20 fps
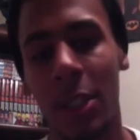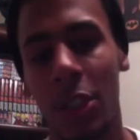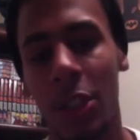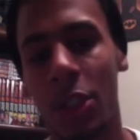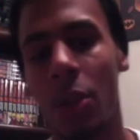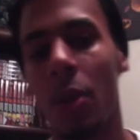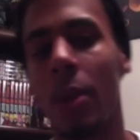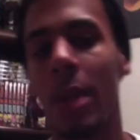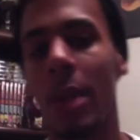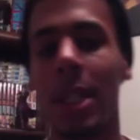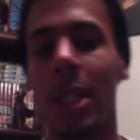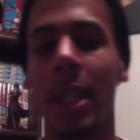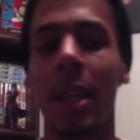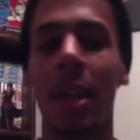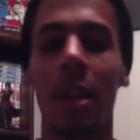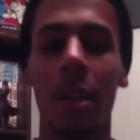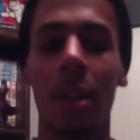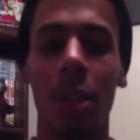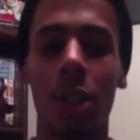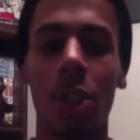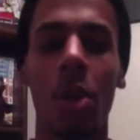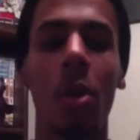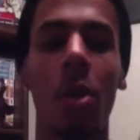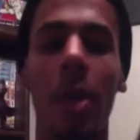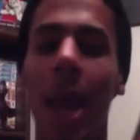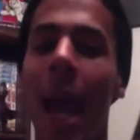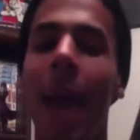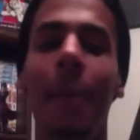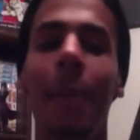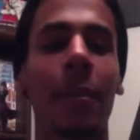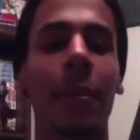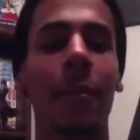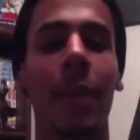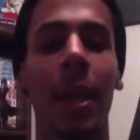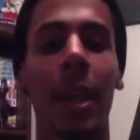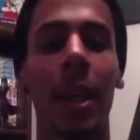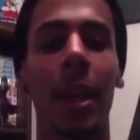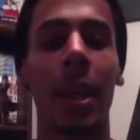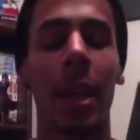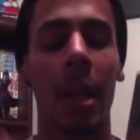stories in it are so
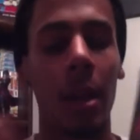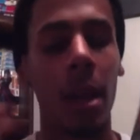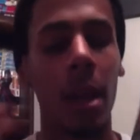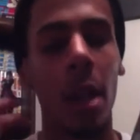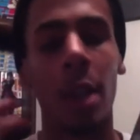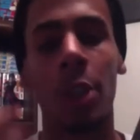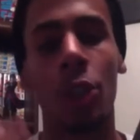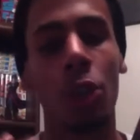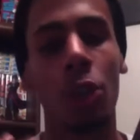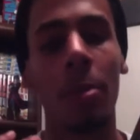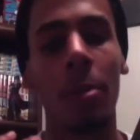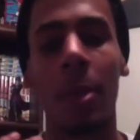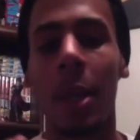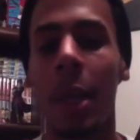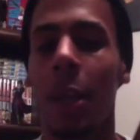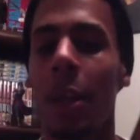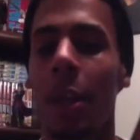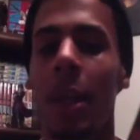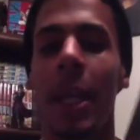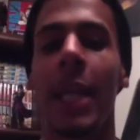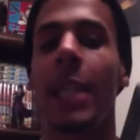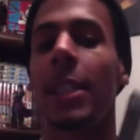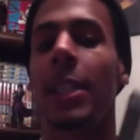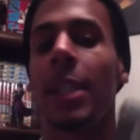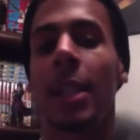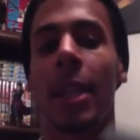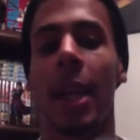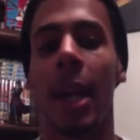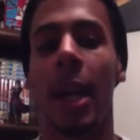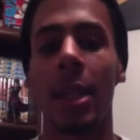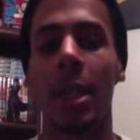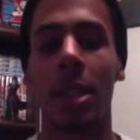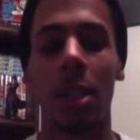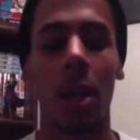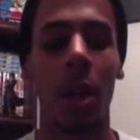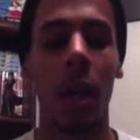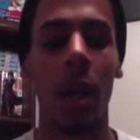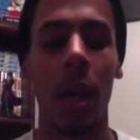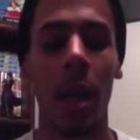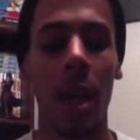captivating. It drew me in the instant that I
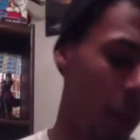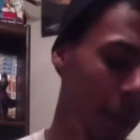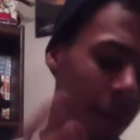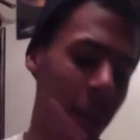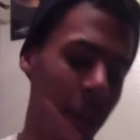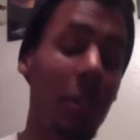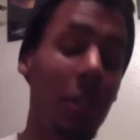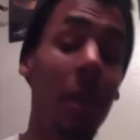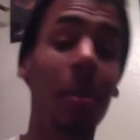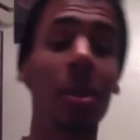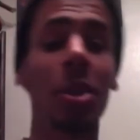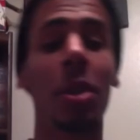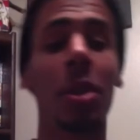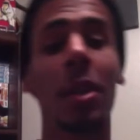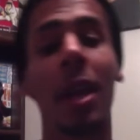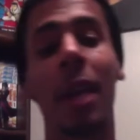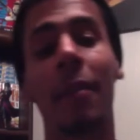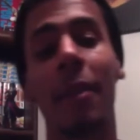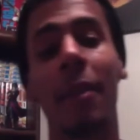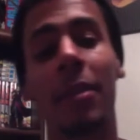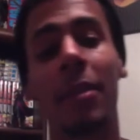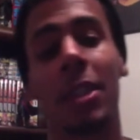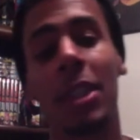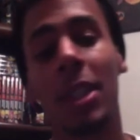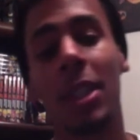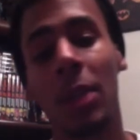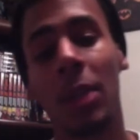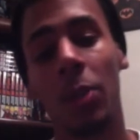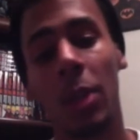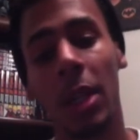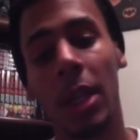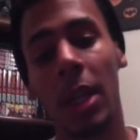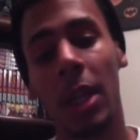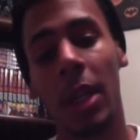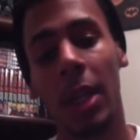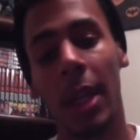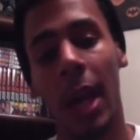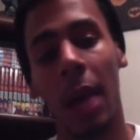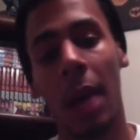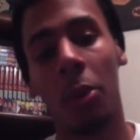saw it. First episode that I've ever seen with
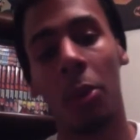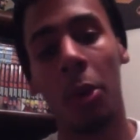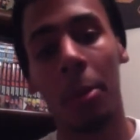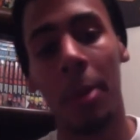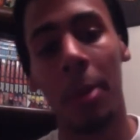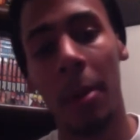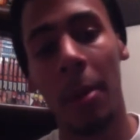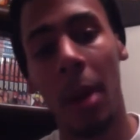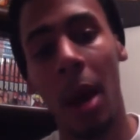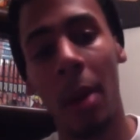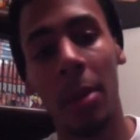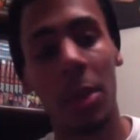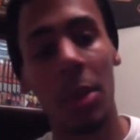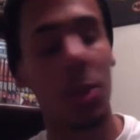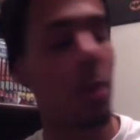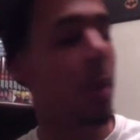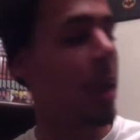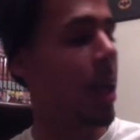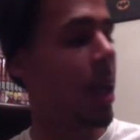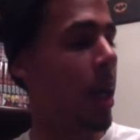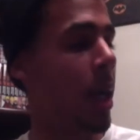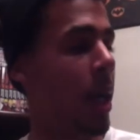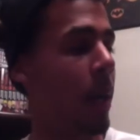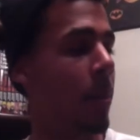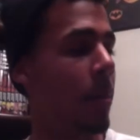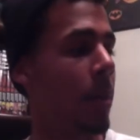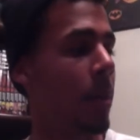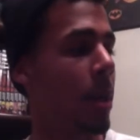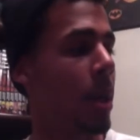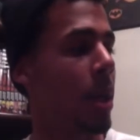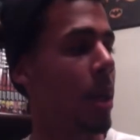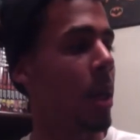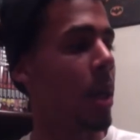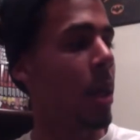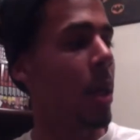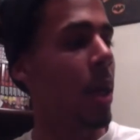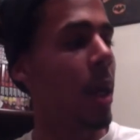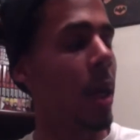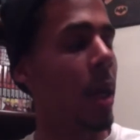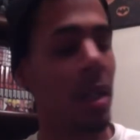Cowboy Bebop was when
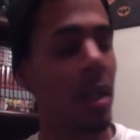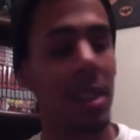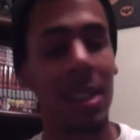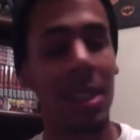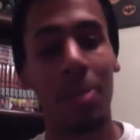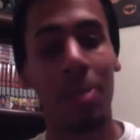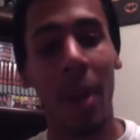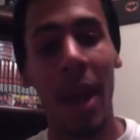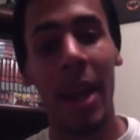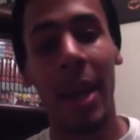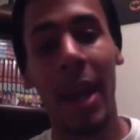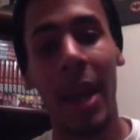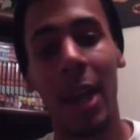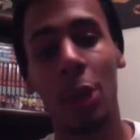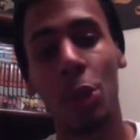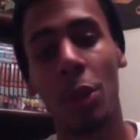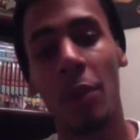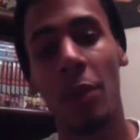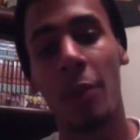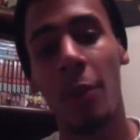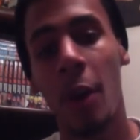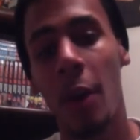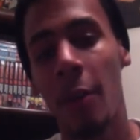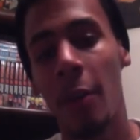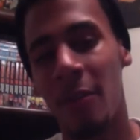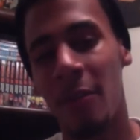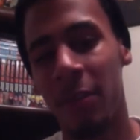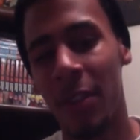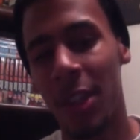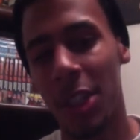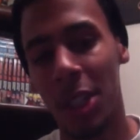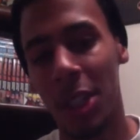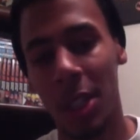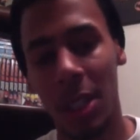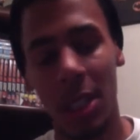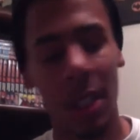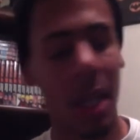Spike actually fought Vicious, and